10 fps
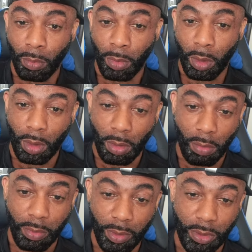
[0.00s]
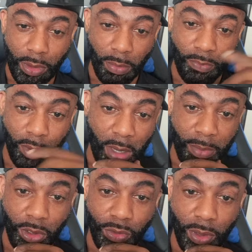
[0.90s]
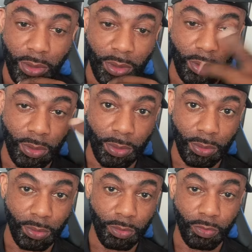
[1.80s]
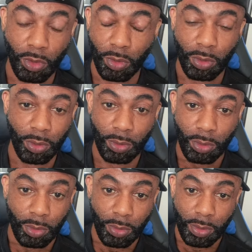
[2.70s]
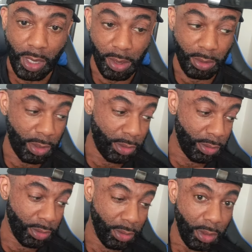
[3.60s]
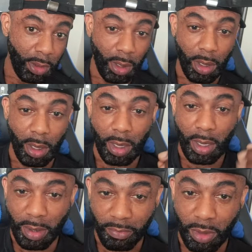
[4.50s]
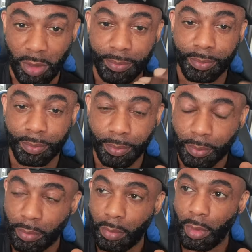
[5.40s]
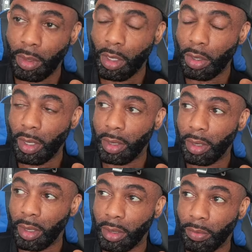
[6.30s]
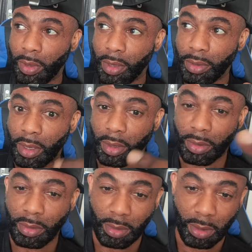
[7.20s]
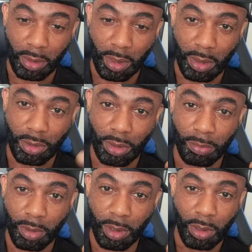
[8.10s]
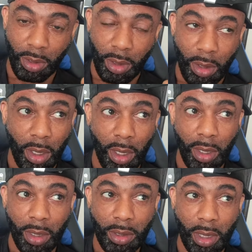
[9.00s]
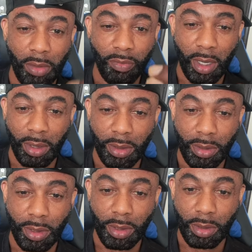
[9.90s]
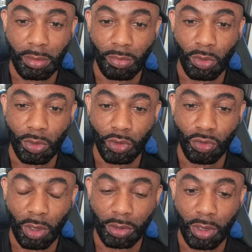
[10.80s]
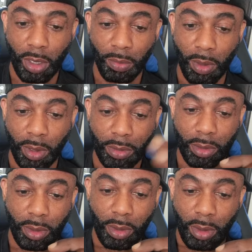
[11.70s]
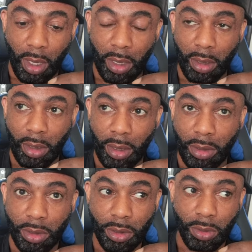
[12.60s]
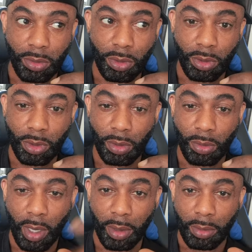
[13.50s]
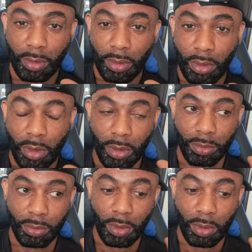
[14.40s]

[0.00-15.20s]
you know, this is something I've been trying to do for 10 years and I never, you know, I don't want to say it's dedication, but I guess I never had a system or a structure that worked. And it just goes to show that, you know,